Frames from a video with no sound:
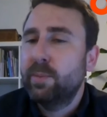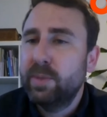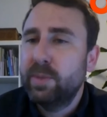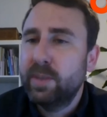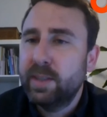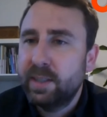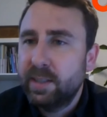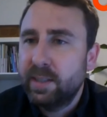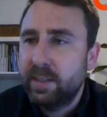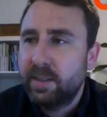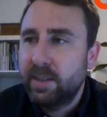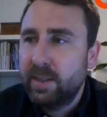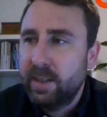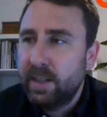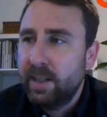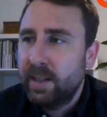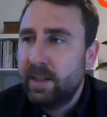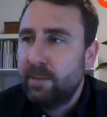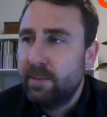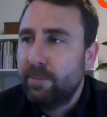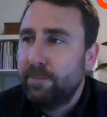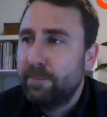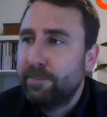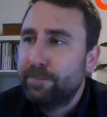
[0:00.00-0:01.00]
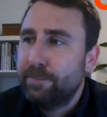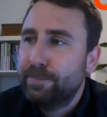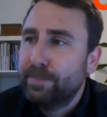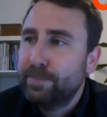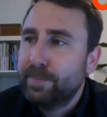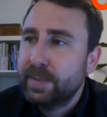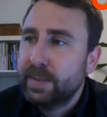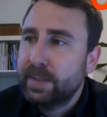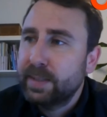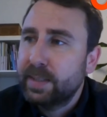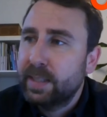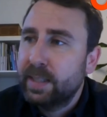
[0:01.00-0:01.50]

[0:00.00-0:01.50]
the